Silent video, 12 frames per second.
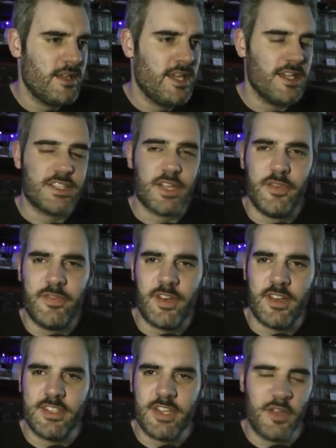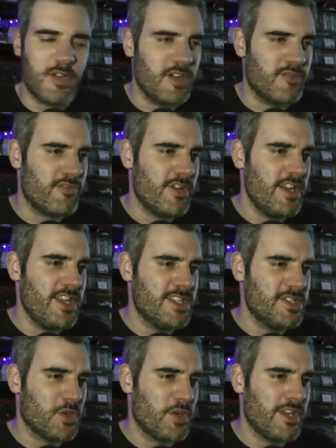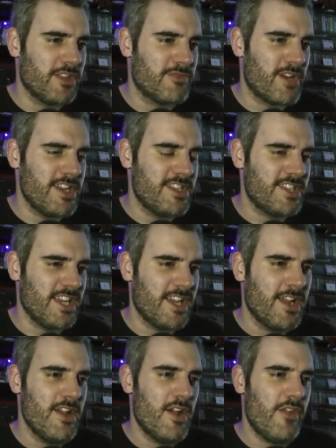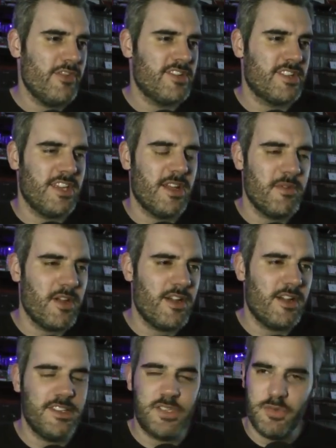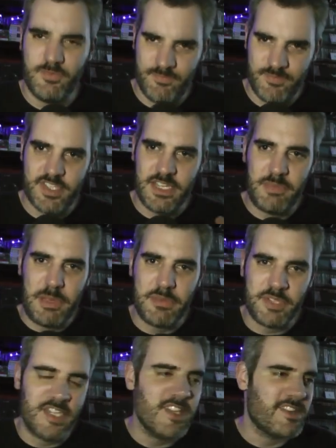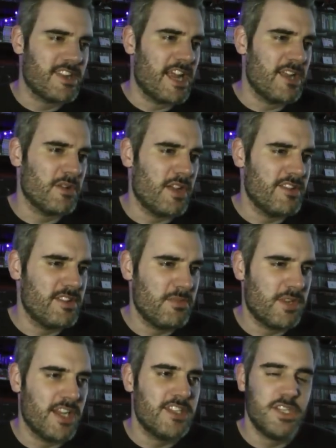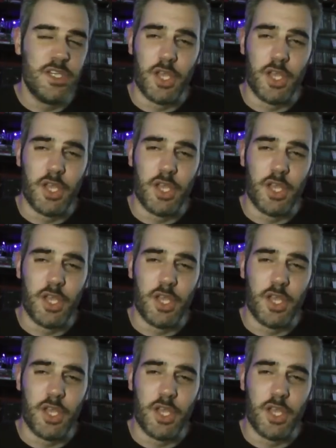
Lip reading: yeah, so far so good. Really enjoying the racing. Obviously I do see people saying does it handle like a simulator.